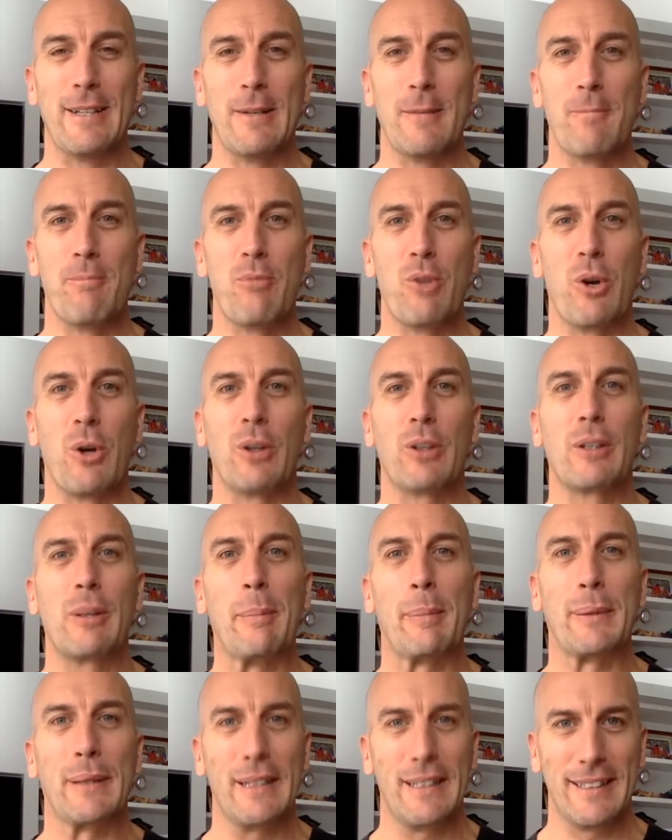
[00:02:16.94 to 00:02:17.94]
not
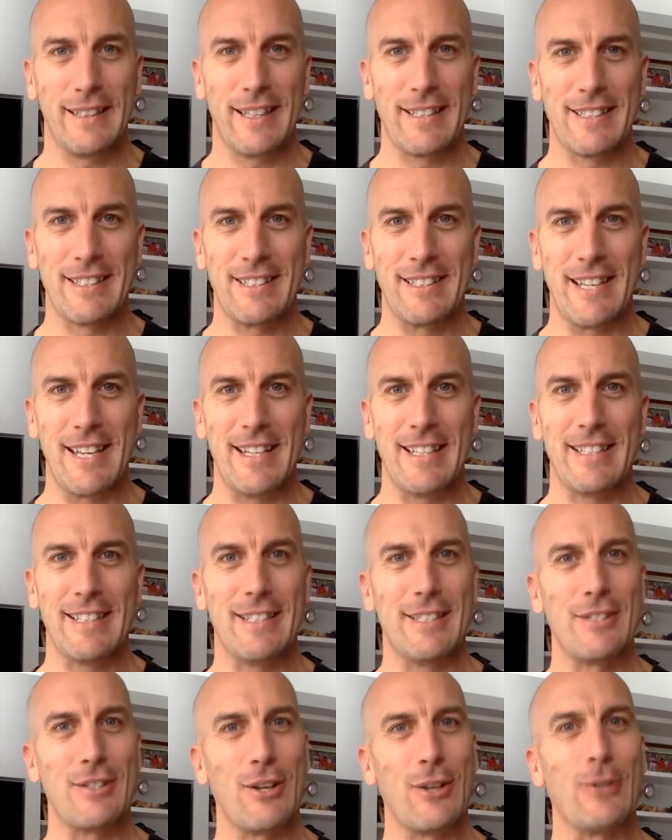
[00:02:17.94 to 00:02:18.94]
completely understanding this
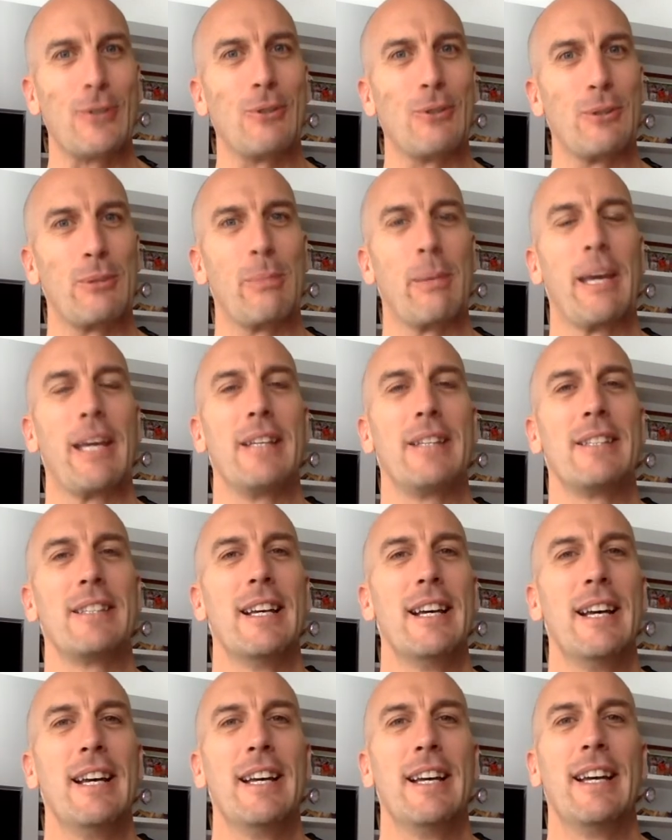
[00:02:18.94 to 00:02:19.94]
social space.
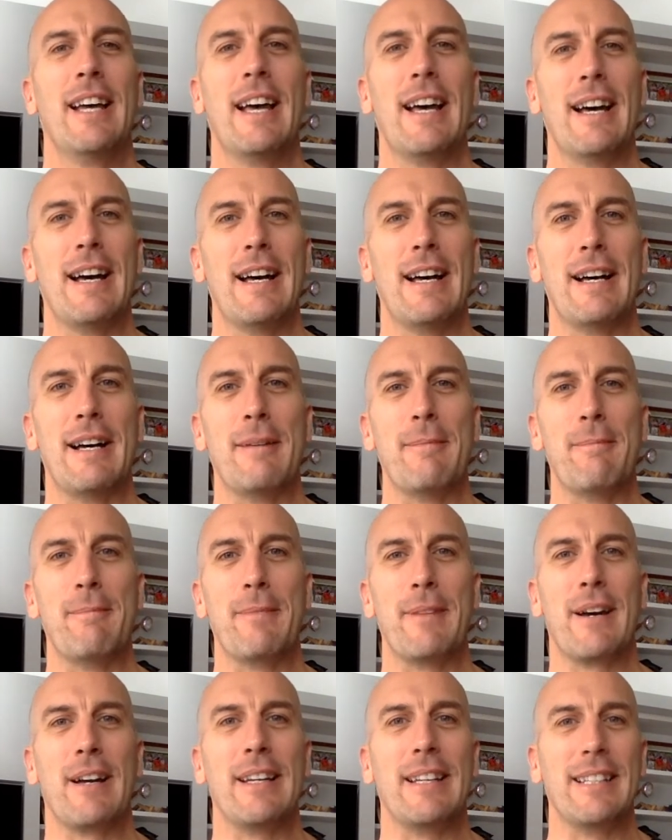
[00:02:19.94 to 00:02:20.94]

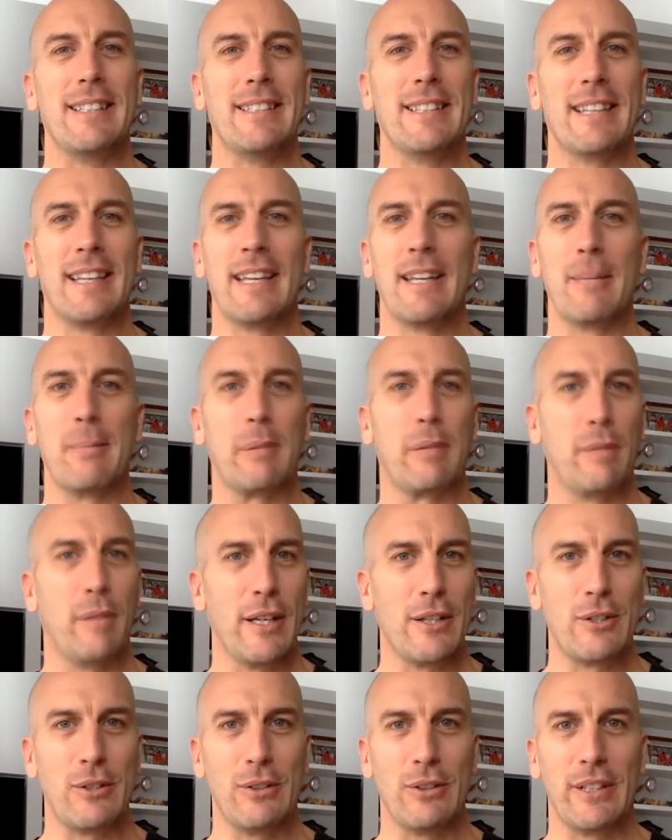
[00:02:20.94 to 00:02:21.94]
I need to get a
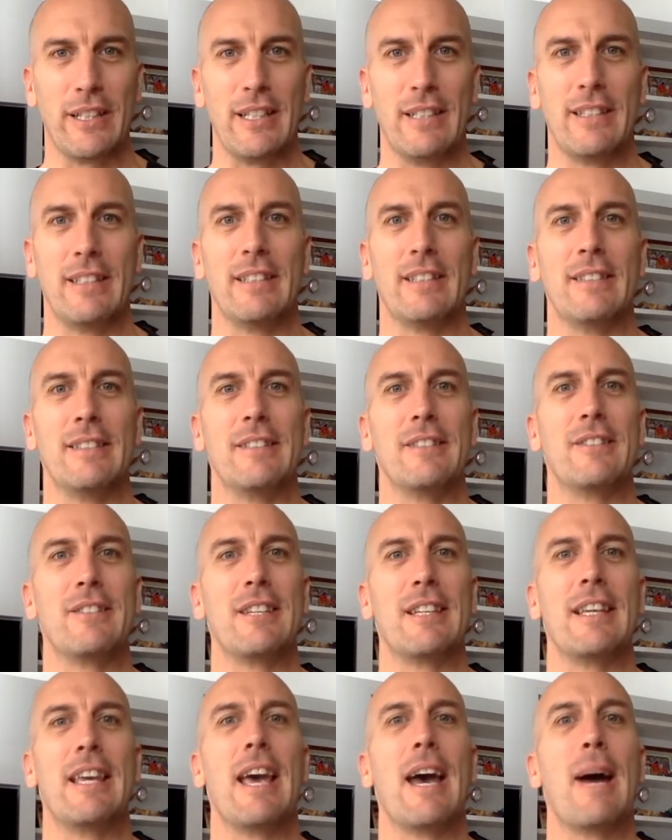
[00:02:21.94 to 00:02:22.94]
professional in and
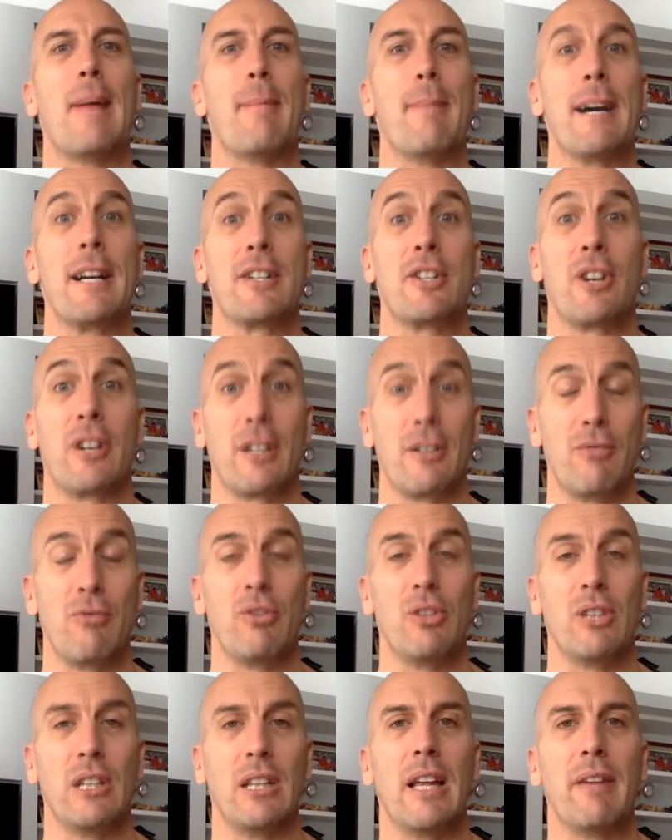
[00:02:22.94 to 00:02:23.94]
see how much I can
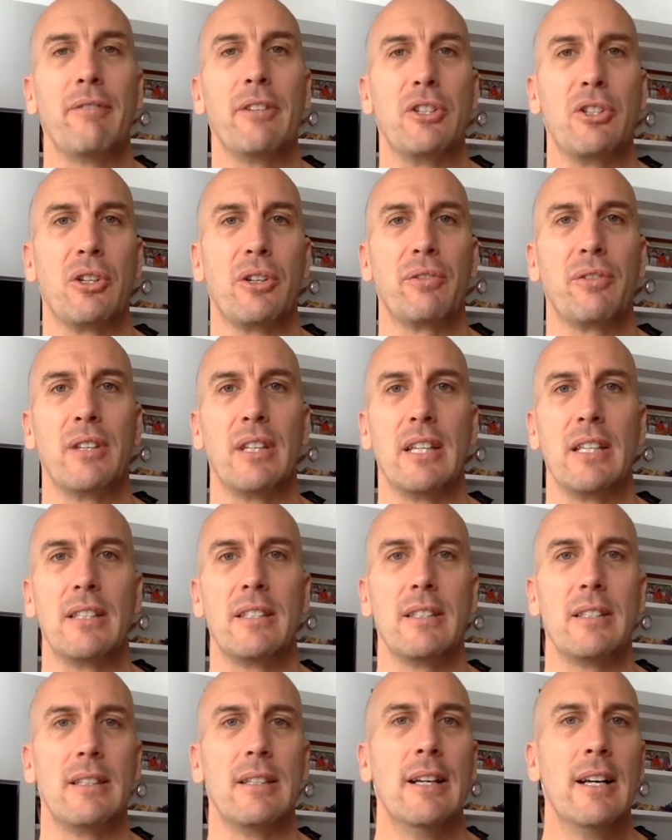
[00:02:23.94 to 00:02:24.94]
really leverage off this.
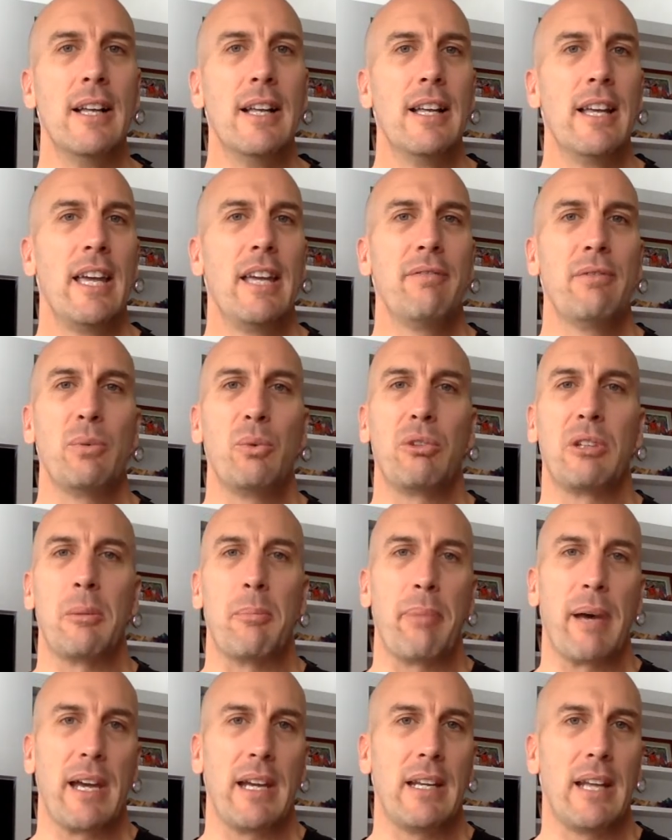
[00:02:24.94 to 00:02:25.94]
And even with the
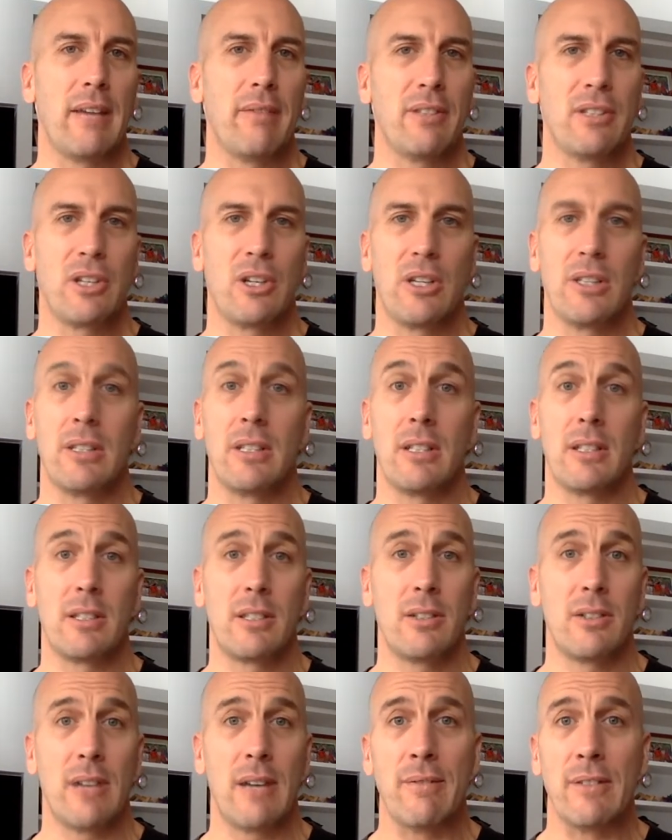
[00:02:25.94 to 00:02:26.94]
paid advertising, I
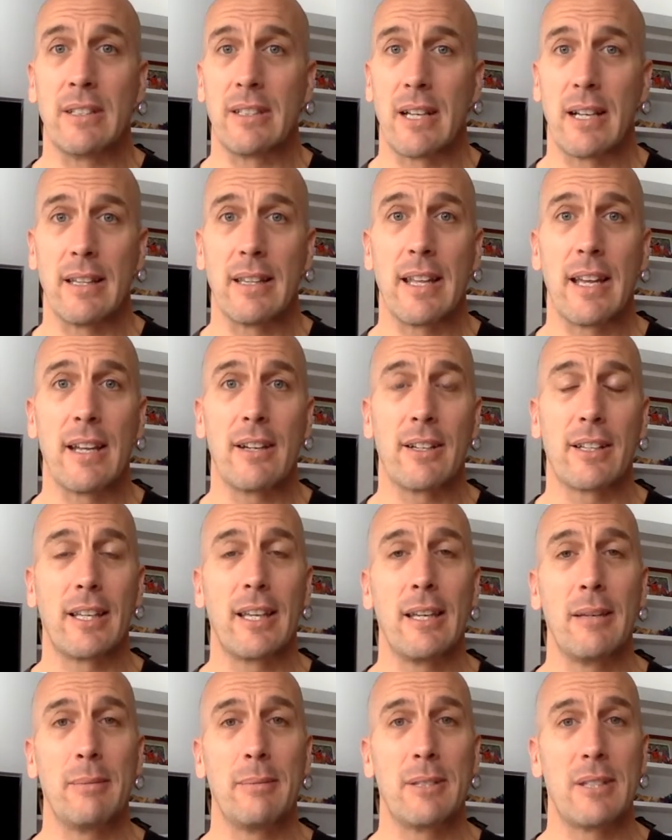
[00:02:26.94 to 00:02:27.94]
still haven't done that. I
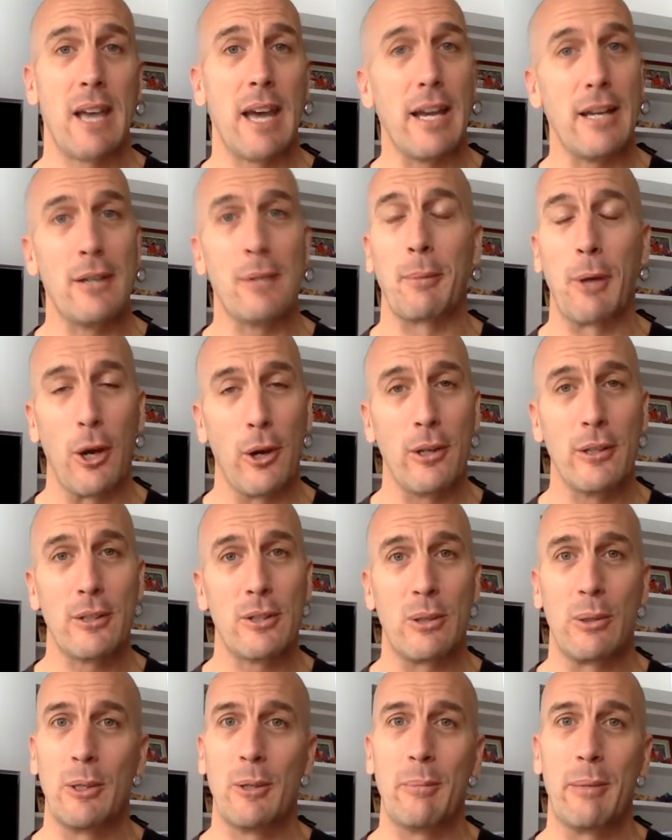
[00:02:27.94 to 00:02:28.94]
keep saying I'm going
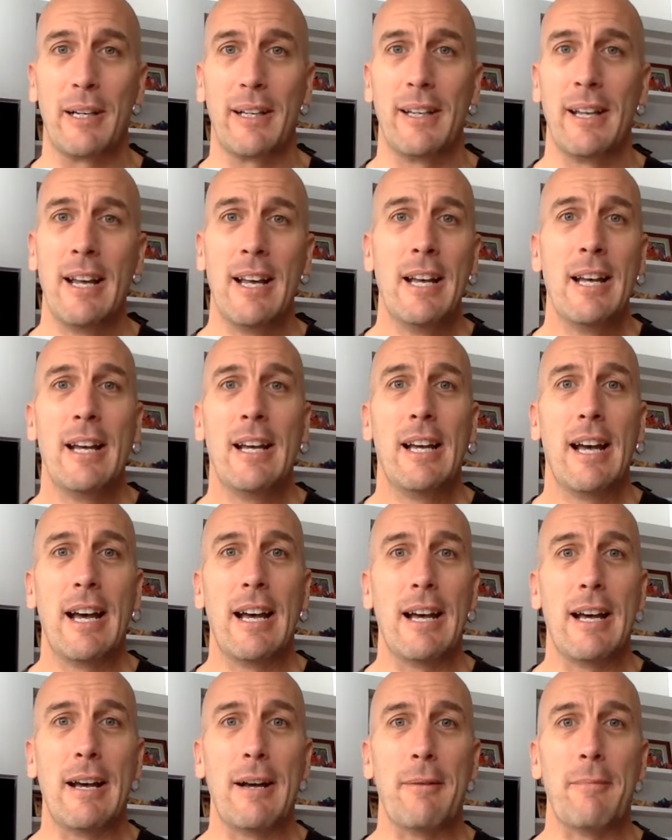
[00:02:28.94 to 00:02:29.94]
to, but
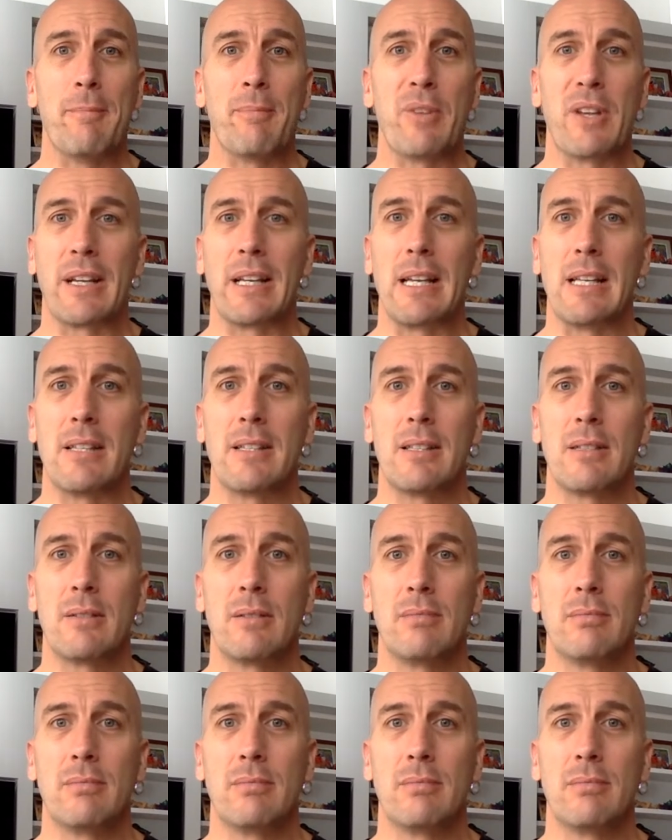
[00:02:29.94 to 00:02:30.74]
I guess